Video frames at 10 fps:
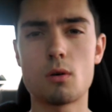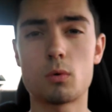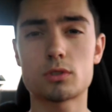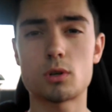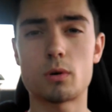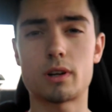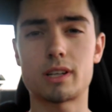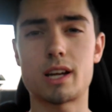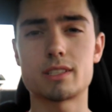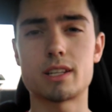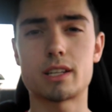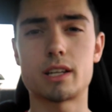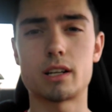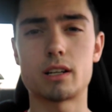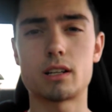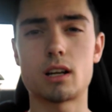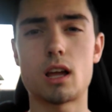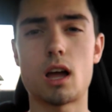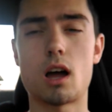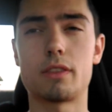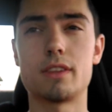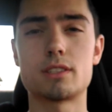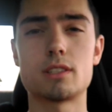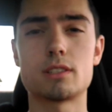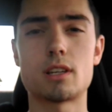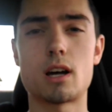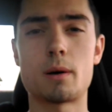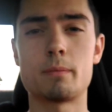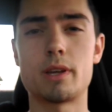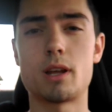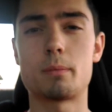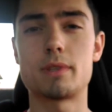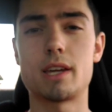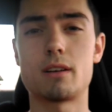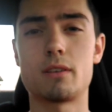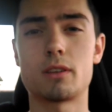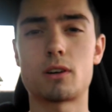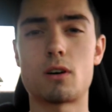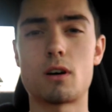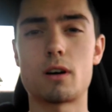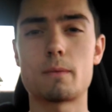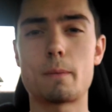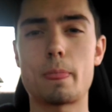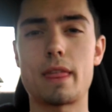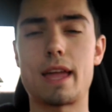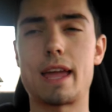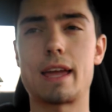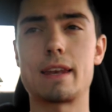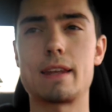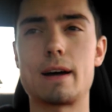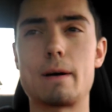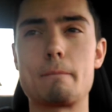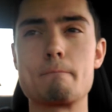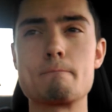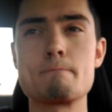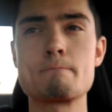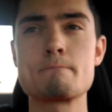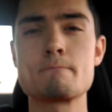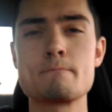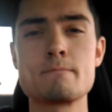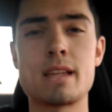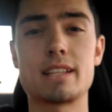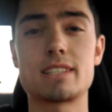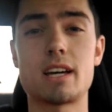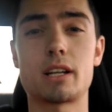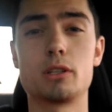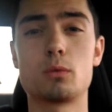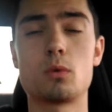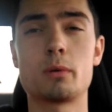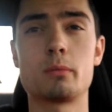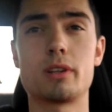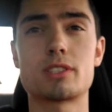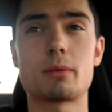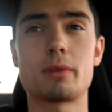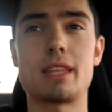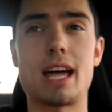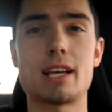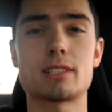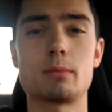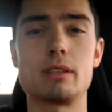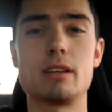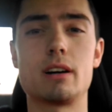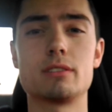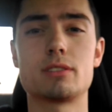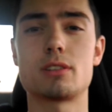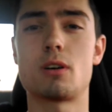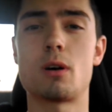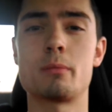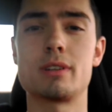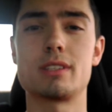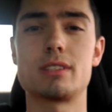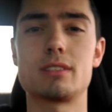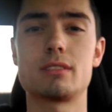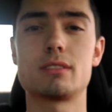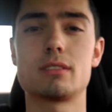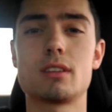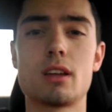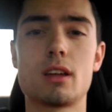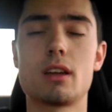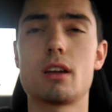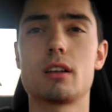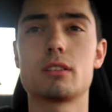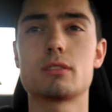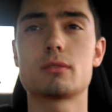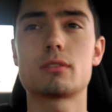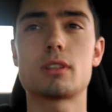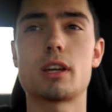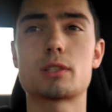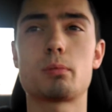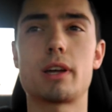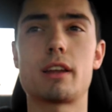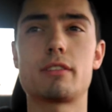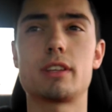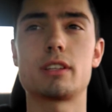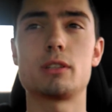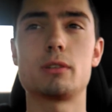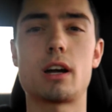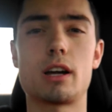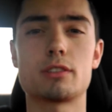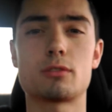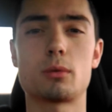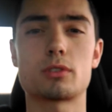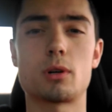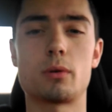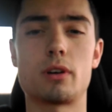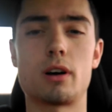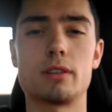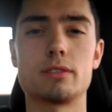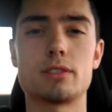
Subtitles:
What's going on, guys? Nick here. This is an update on the car, and it's not a good one, but it's something that has to be done, so I'm going to explain everything to you guys for what's going on.